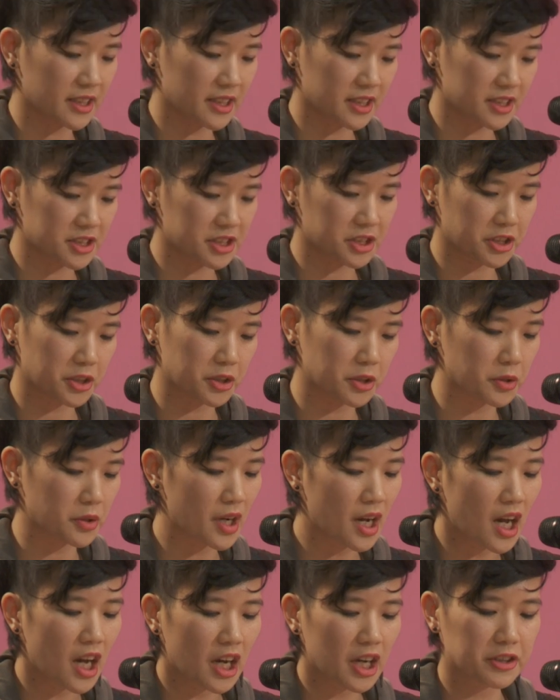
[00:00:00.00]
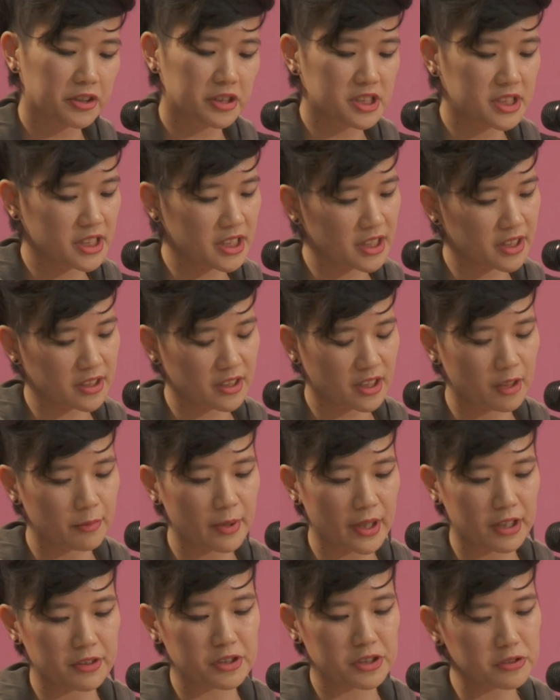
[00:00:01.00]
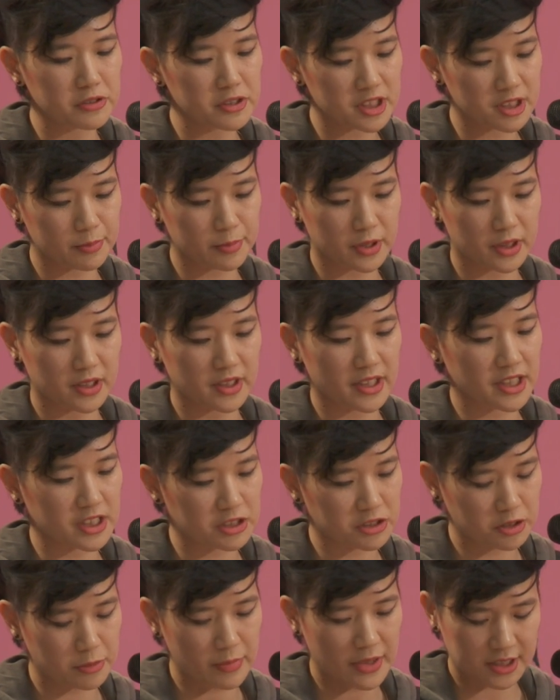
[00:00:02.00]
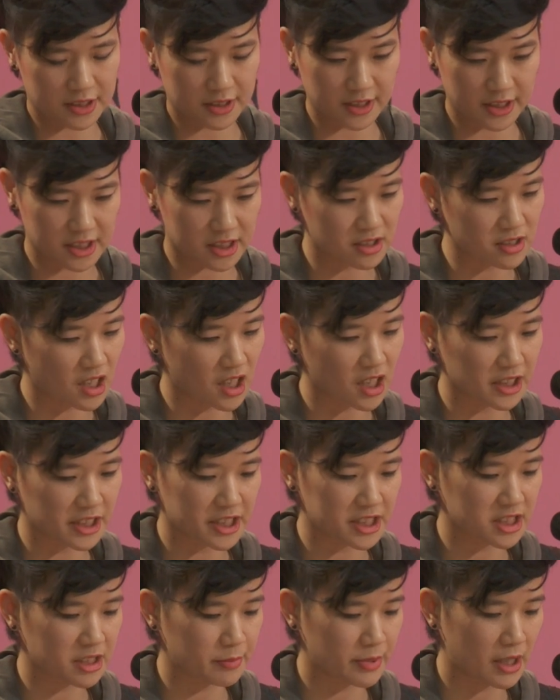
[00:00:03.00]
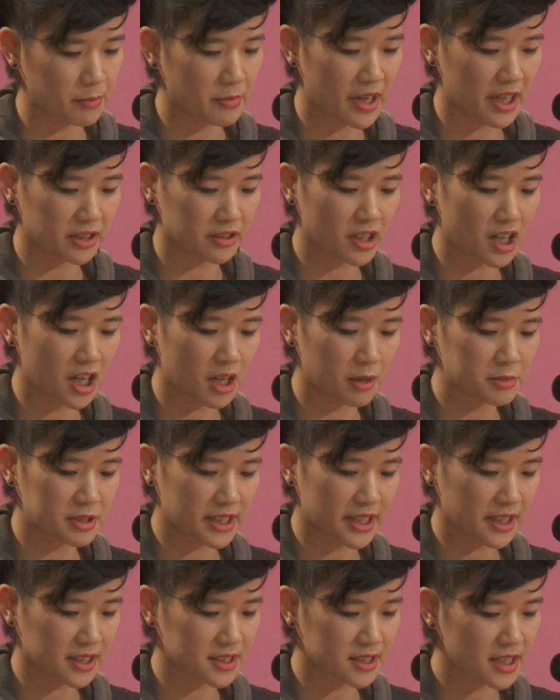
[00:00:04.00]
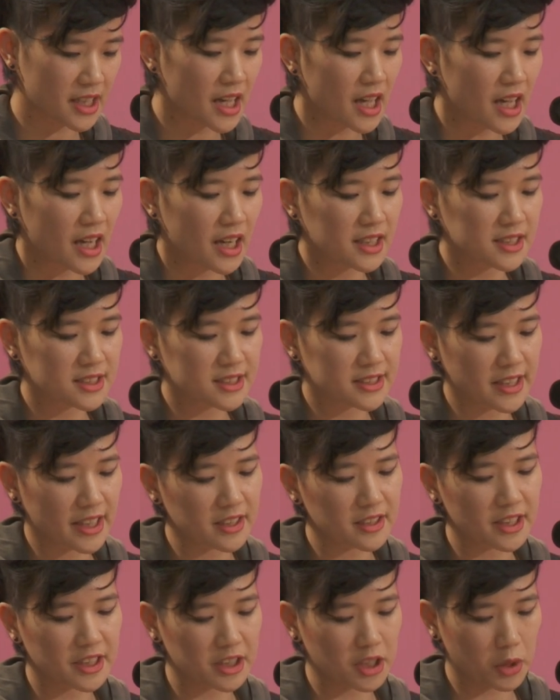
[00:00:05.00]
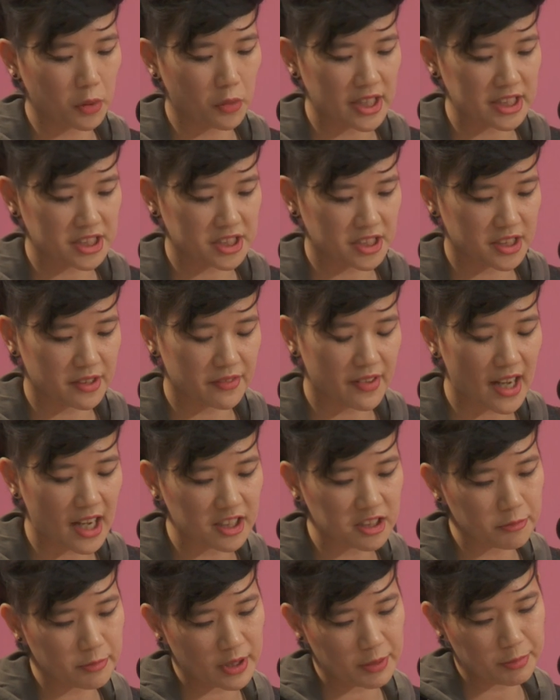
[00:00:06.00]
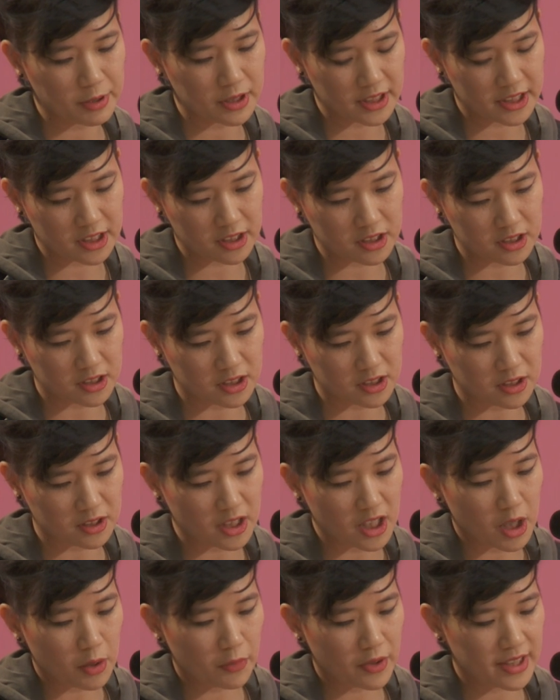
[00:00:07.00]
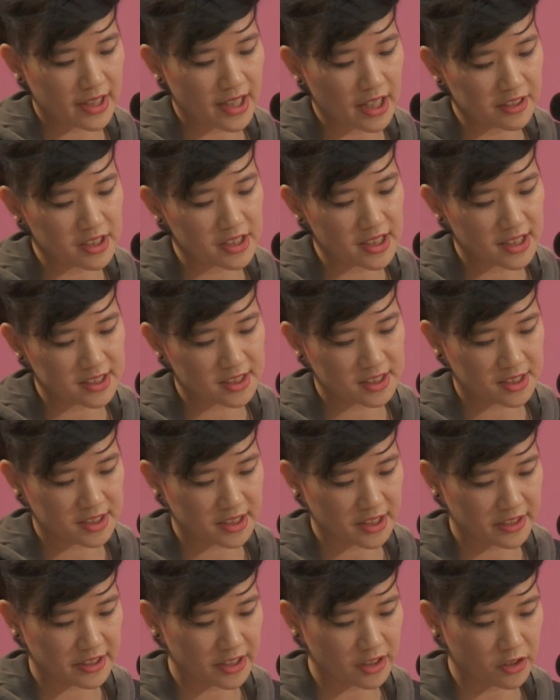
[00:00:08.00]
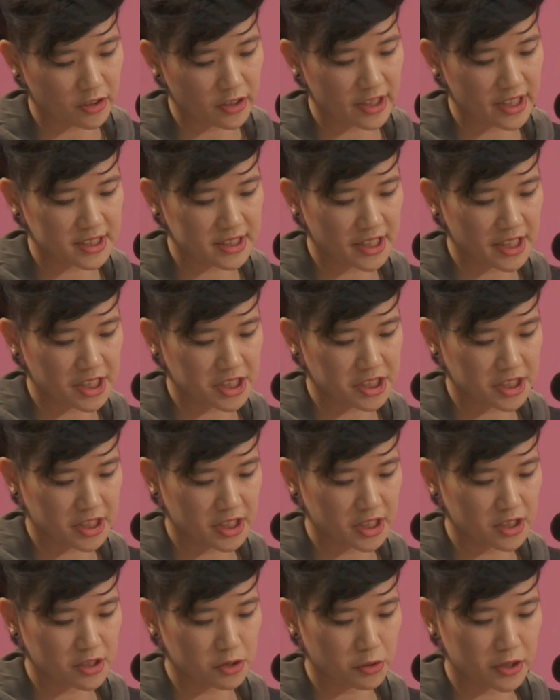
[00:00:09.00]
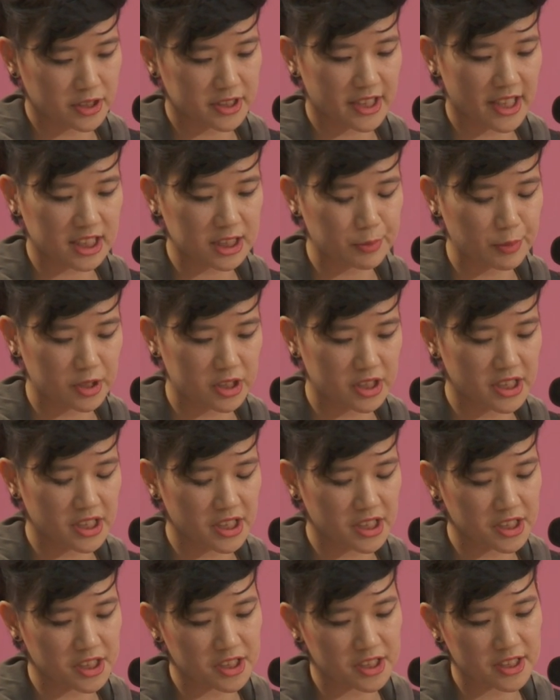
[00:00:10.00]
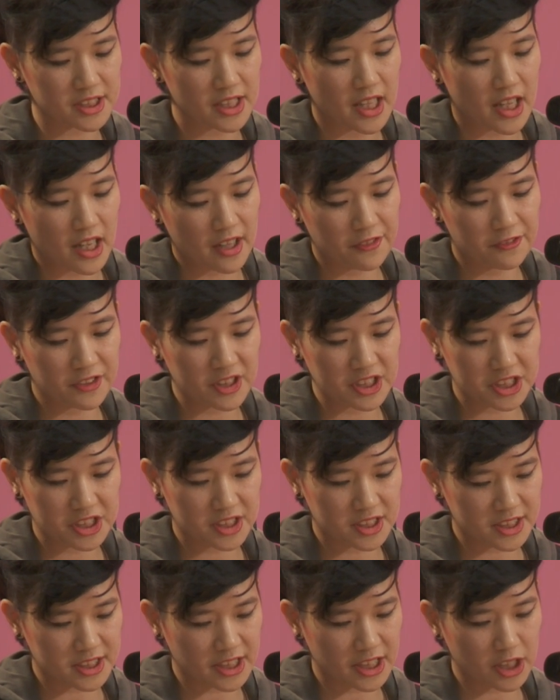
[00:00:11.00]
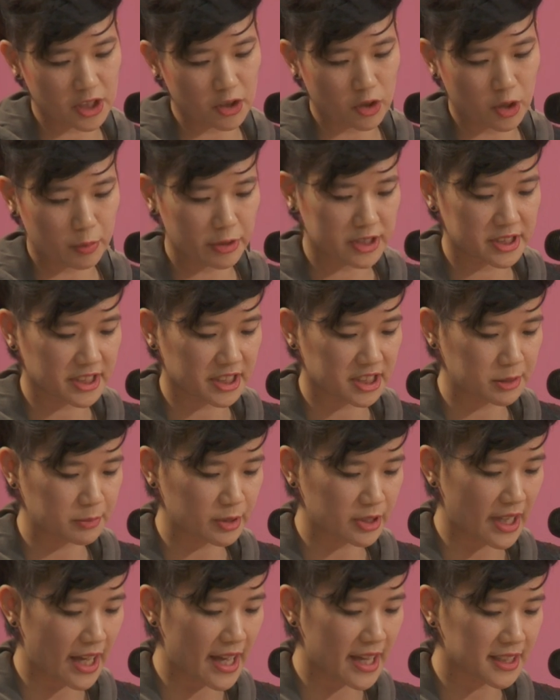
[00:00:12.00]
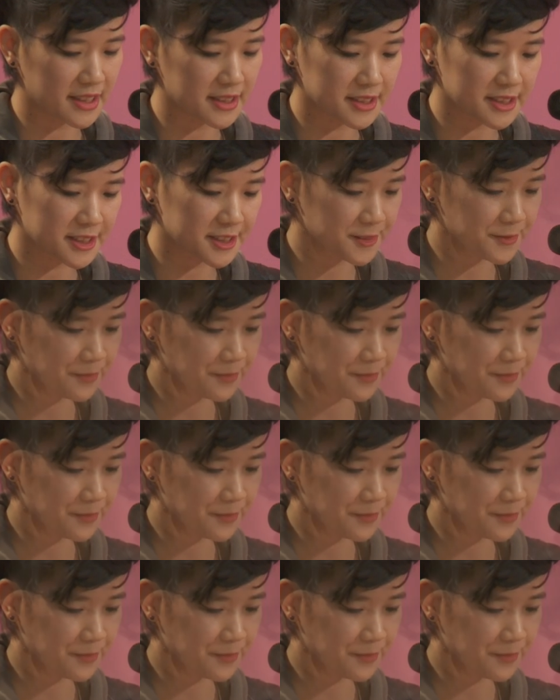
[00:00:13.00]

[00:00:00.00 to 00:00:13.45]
into a critique about usable instrumentalist knowledge about minor objects, unsettling the question of how to be political without a necessary orientation towards expertise, efficiency, or predictable ends.